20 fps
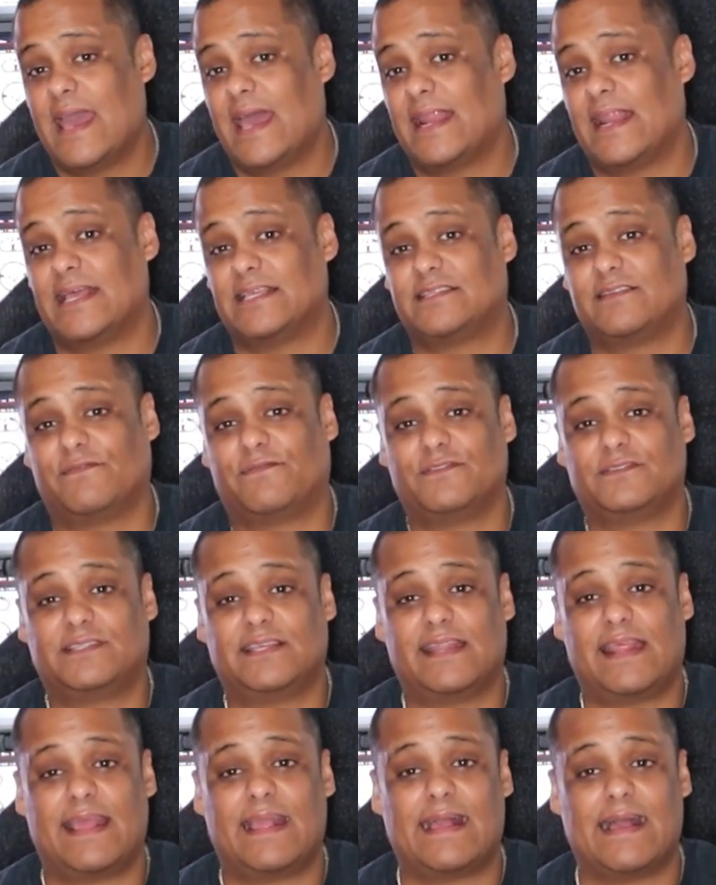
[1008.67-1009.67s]
And that's it for
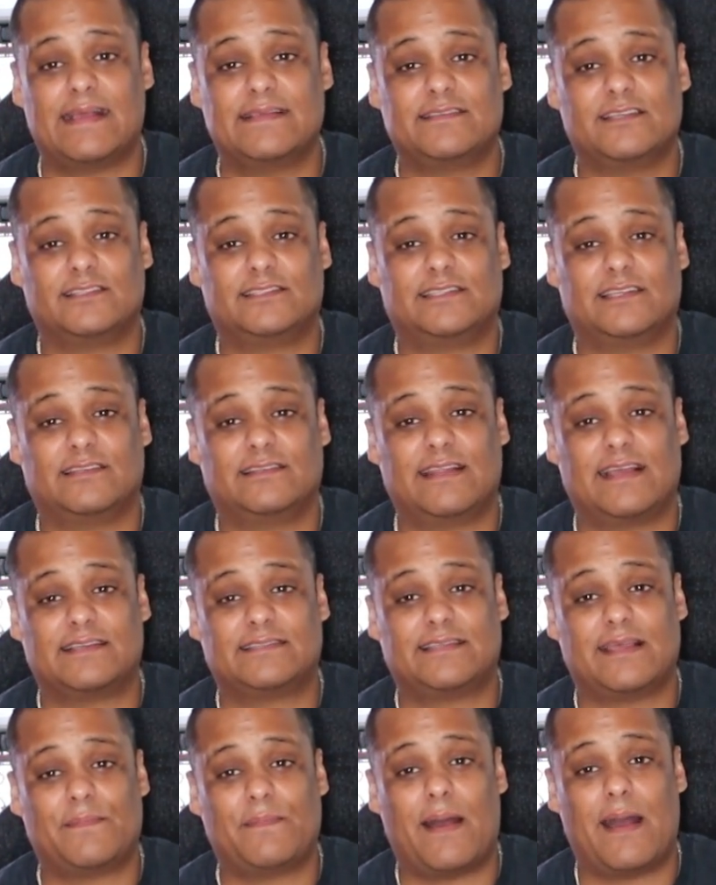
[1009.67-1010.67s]
today guys. Until
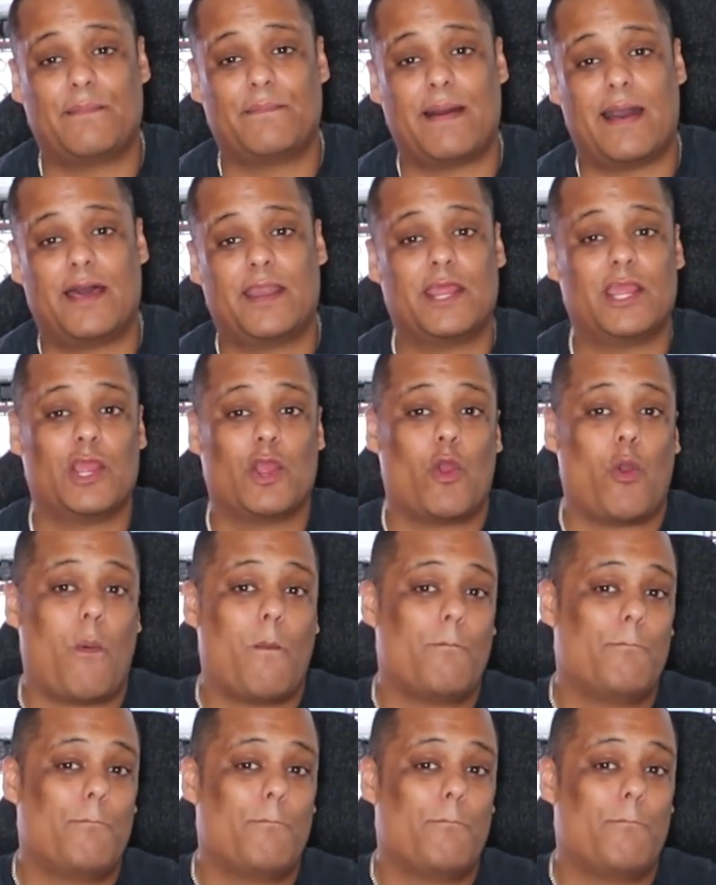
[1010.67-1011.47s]
next time, I'm out of here.